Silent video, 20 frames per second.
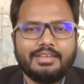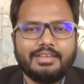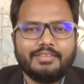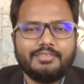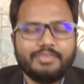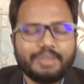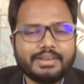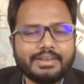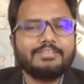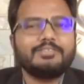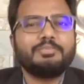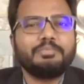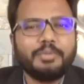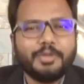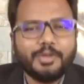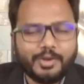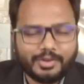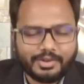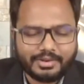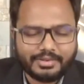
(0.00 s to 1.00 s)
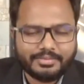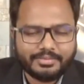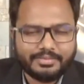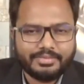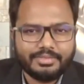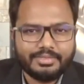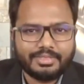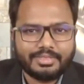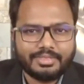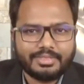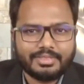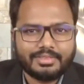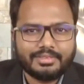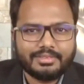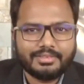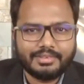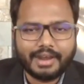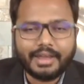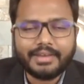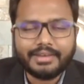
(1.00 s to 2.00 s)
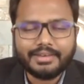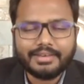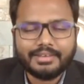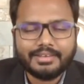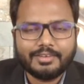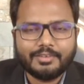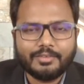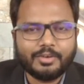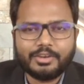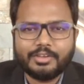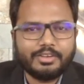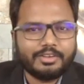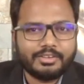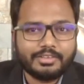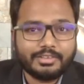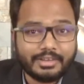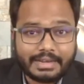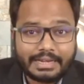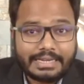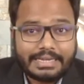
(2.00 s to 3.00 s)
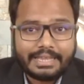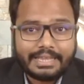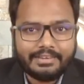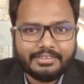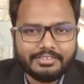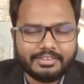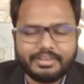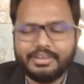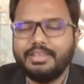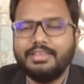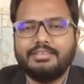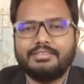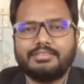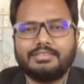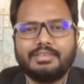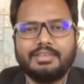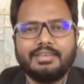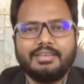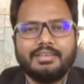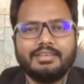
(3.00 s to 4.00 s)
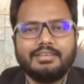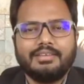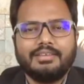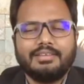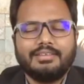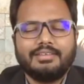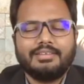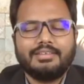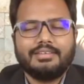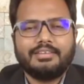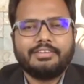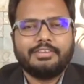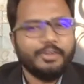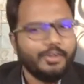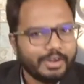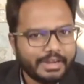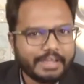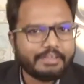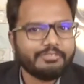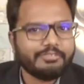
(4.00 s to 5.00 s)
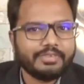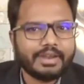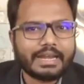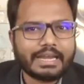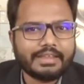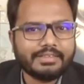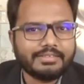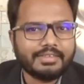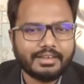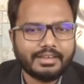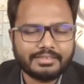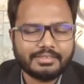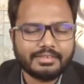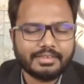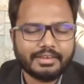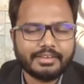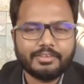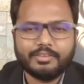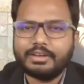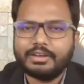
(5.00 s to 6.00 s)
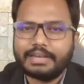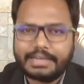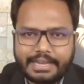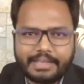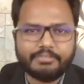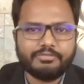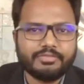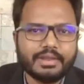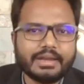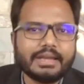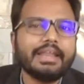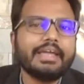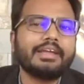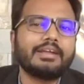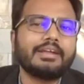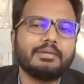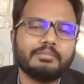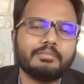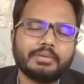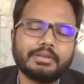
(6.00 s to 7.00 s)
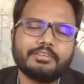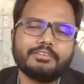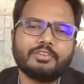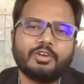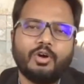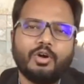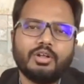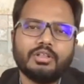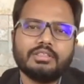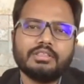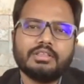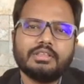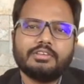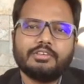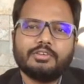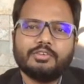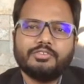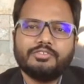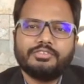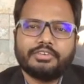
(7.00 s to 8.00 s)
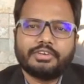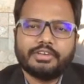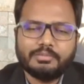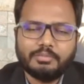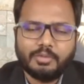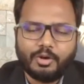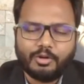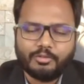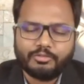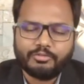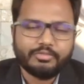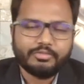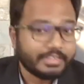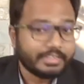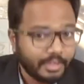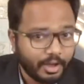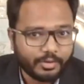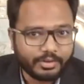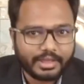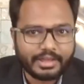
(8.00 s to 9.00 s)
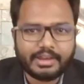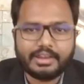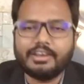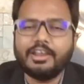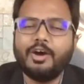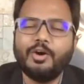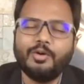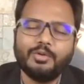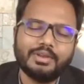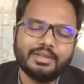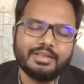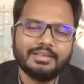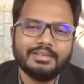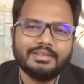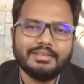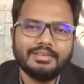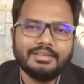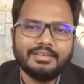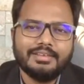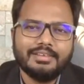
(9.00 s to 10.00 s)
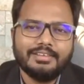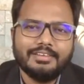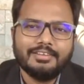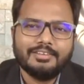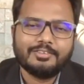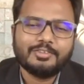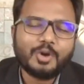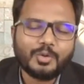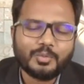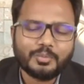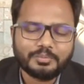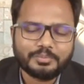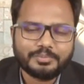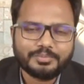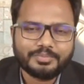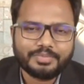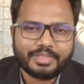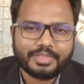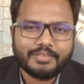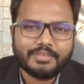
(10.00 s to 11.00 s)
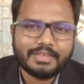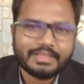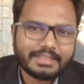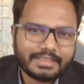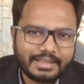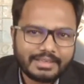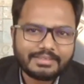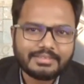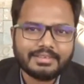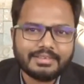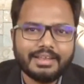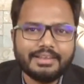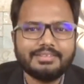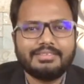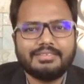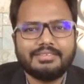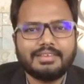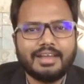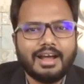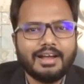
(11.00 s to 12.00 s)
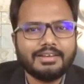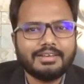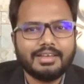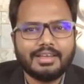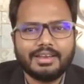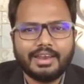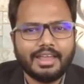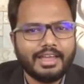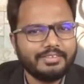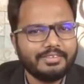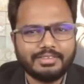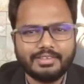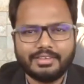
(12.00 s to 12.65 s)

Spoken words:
if it is pure, right, whatever your intention is, you will definitely succeed. You will definitely accomplish all that you dream of without any doubt. So with this, let's start our live